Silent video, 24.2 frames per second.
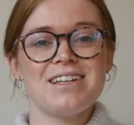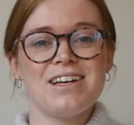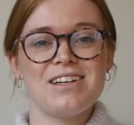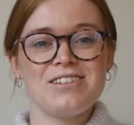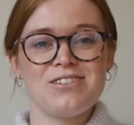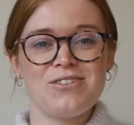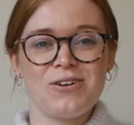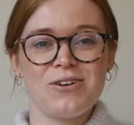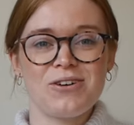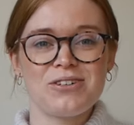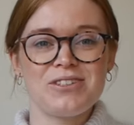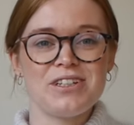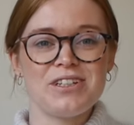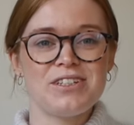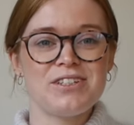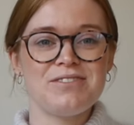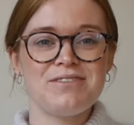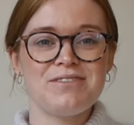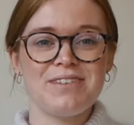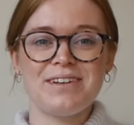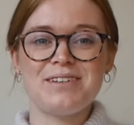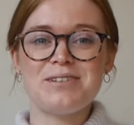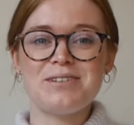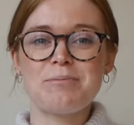a doctor to
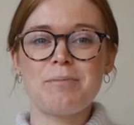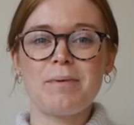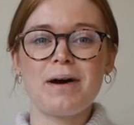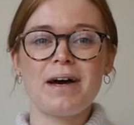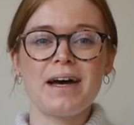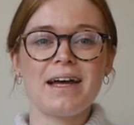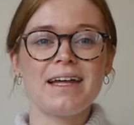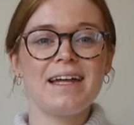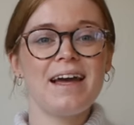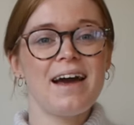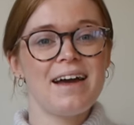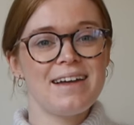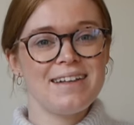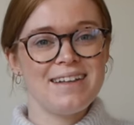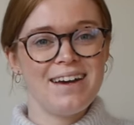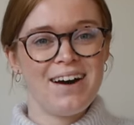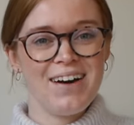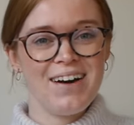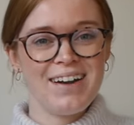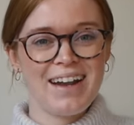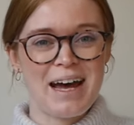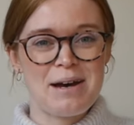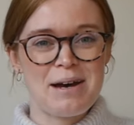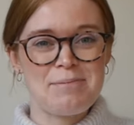fund my
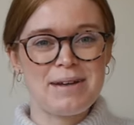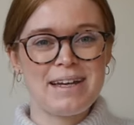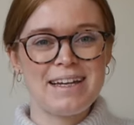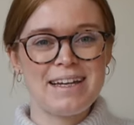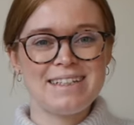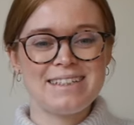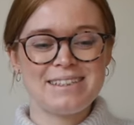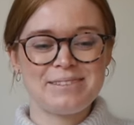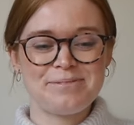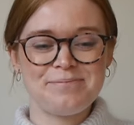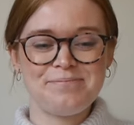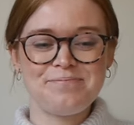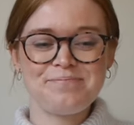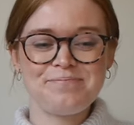yarn habit.